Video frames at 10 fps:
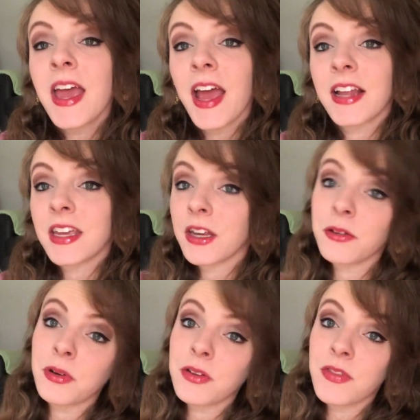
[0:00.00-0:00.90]
and getting
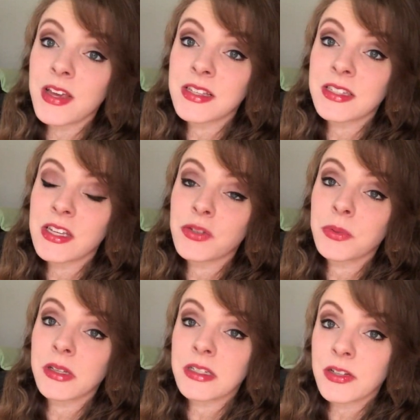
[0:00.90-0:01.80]
rid of things is
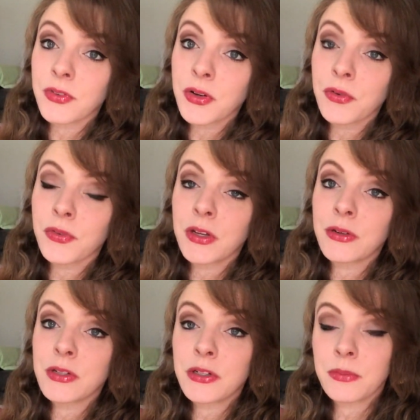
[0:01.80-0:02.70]
really difficult for you
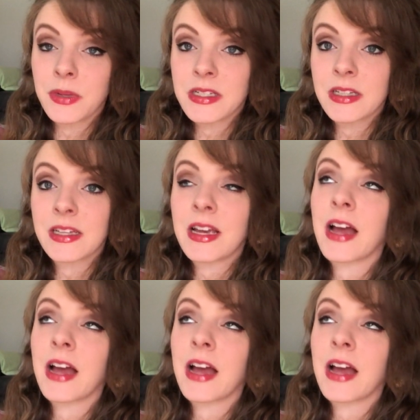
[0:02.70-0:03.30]
to do mentally,